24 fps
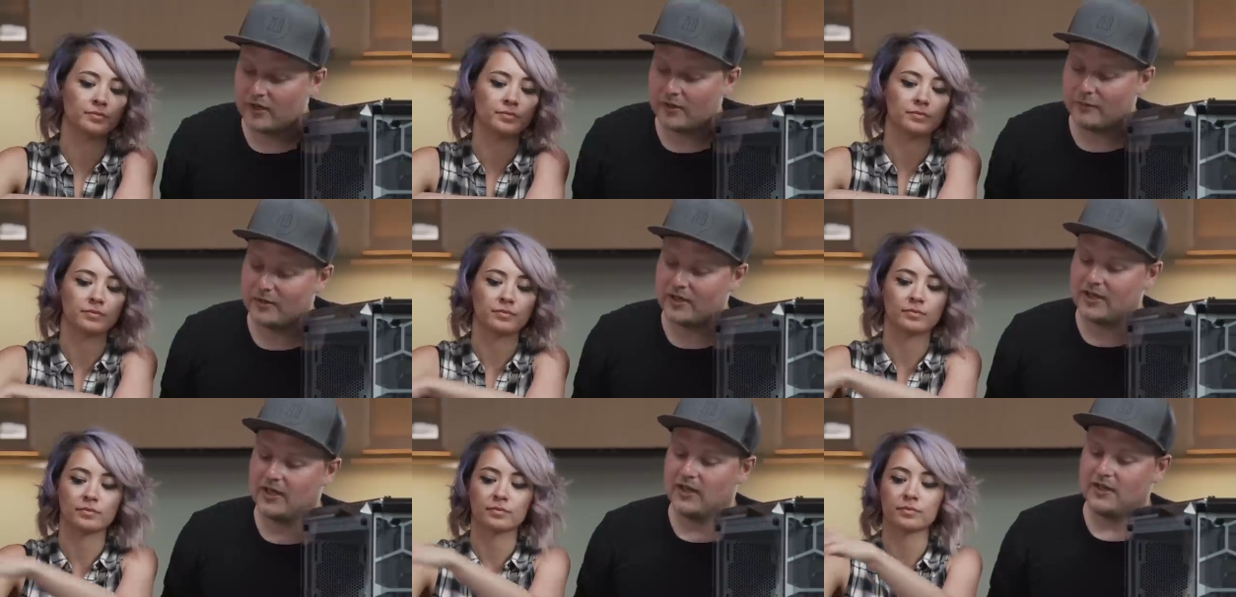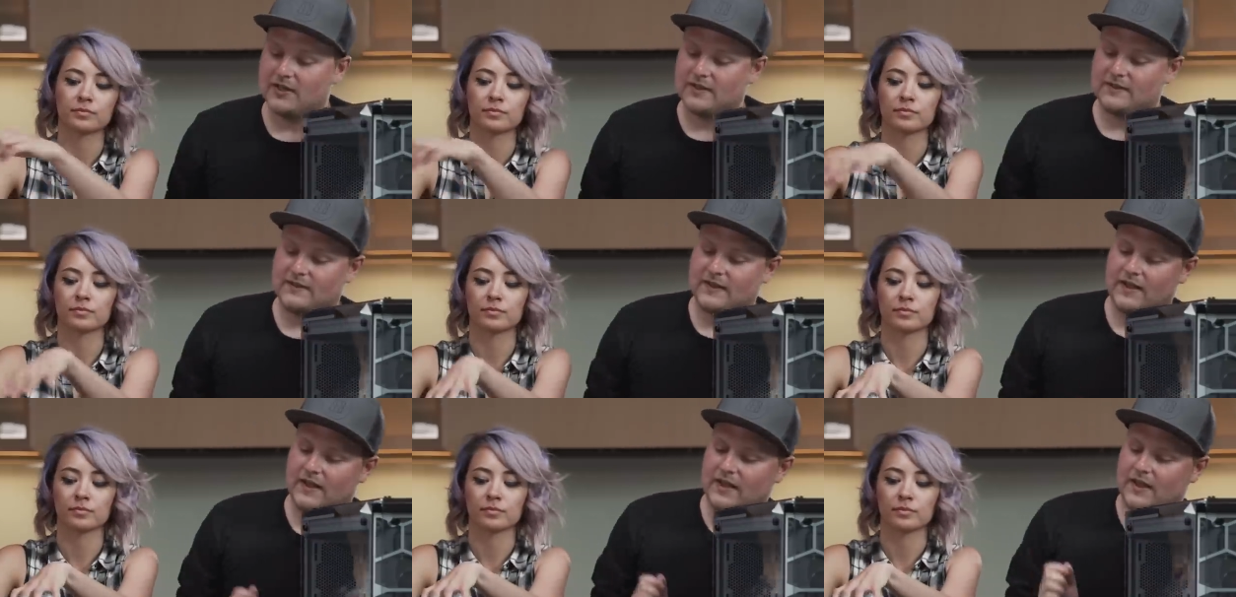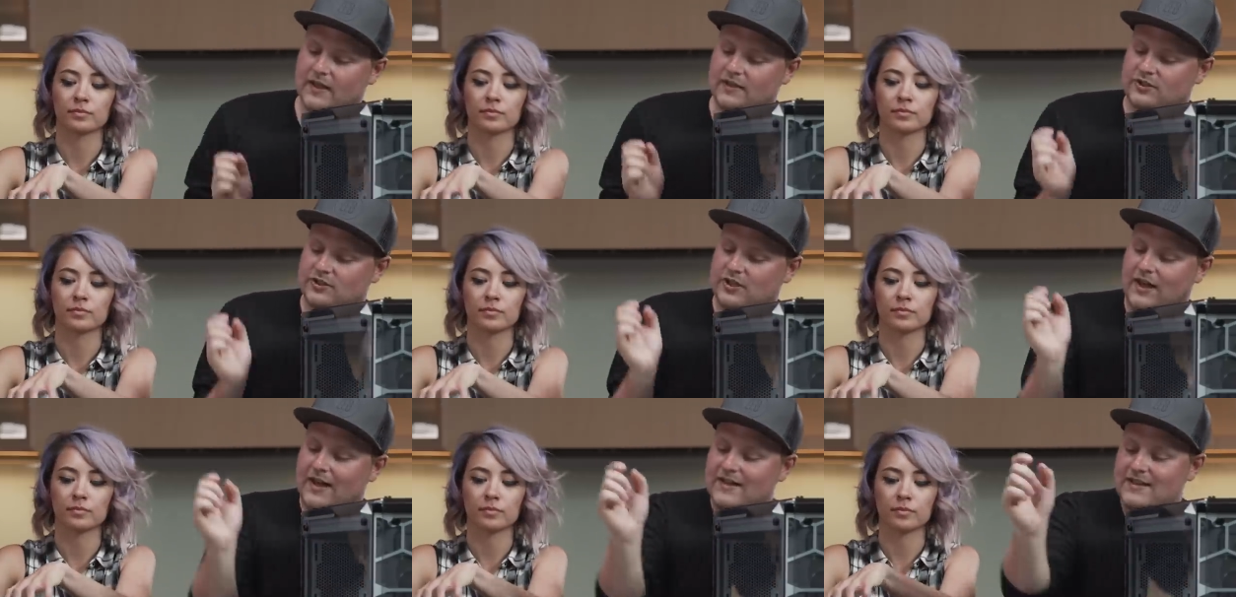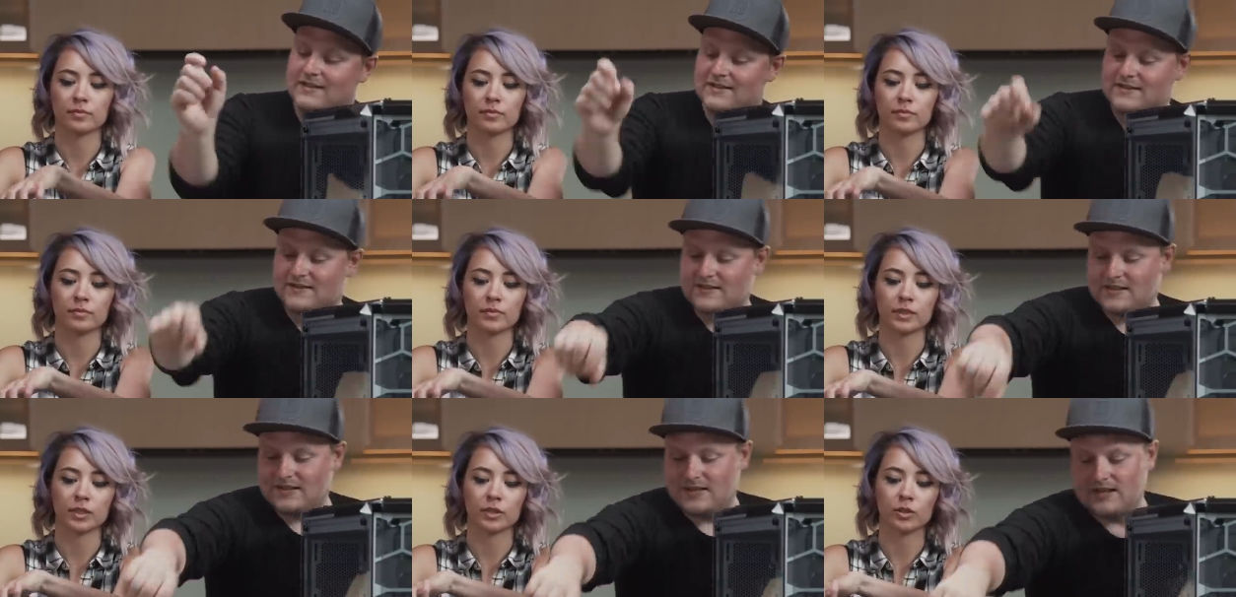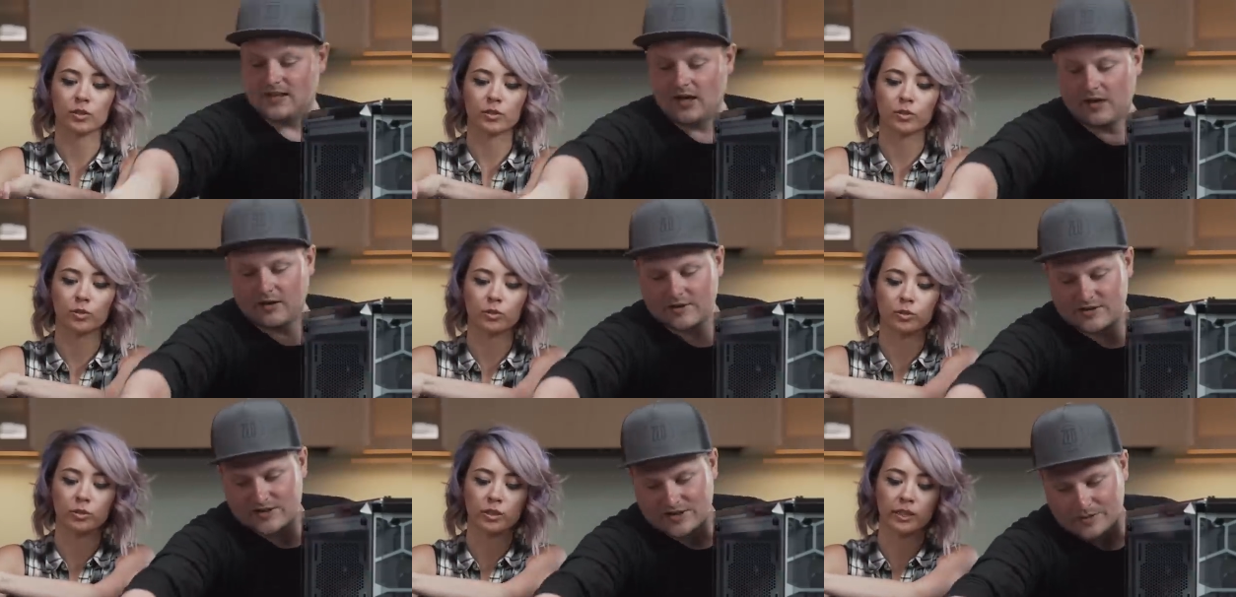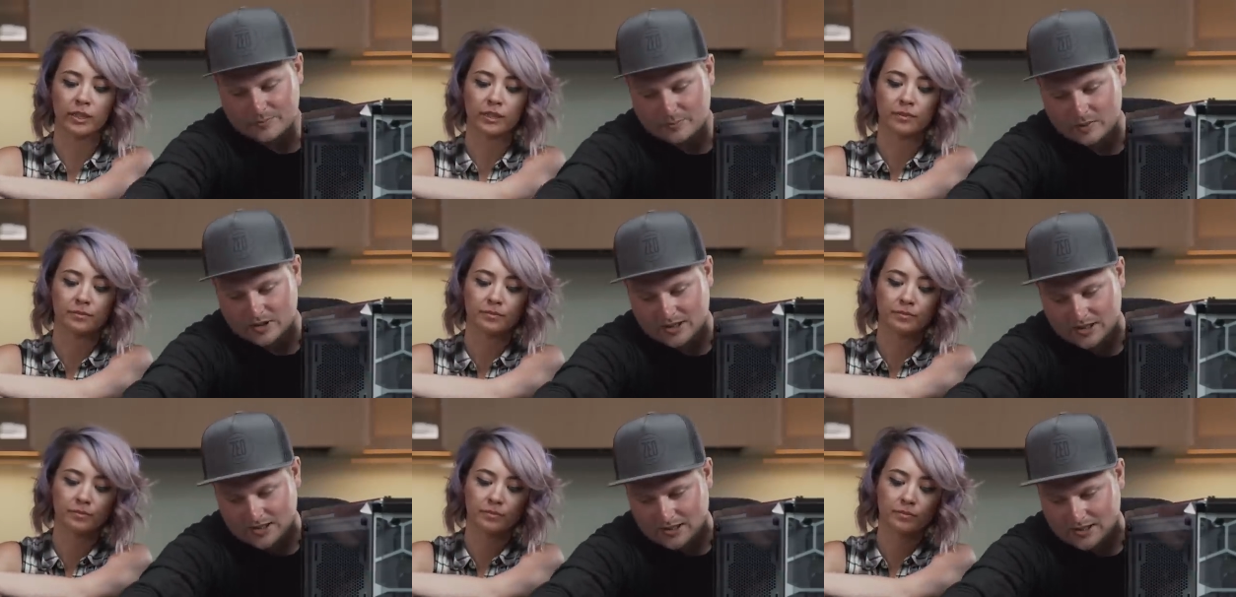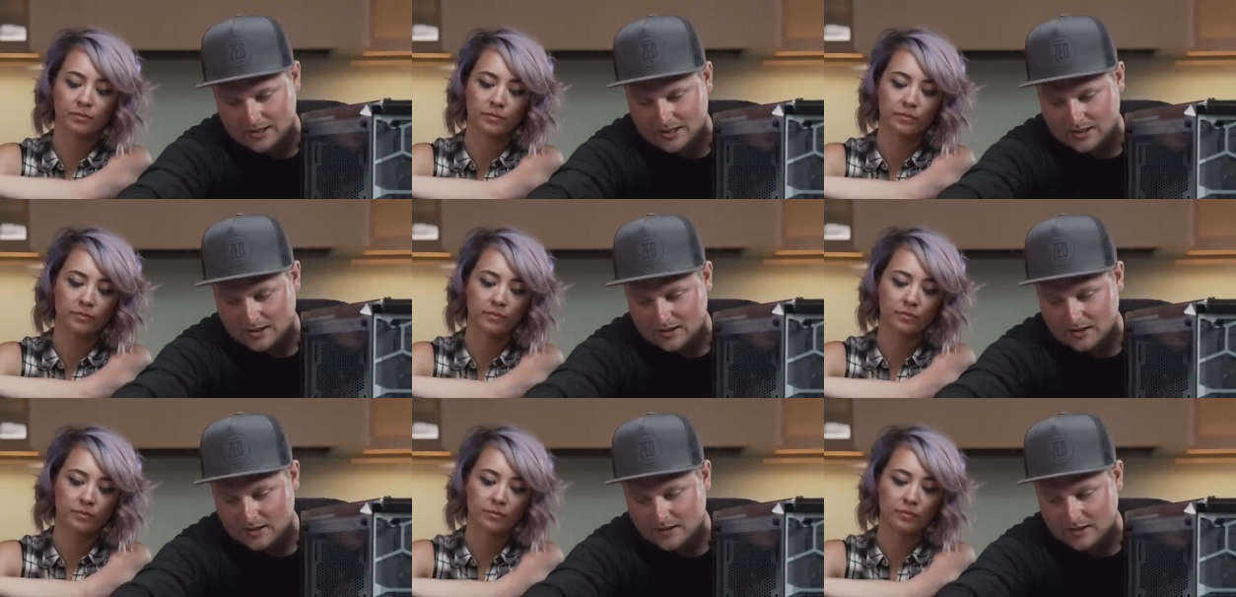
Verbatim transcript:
Speaker 1: Right, we got uh, Trident Z RGB,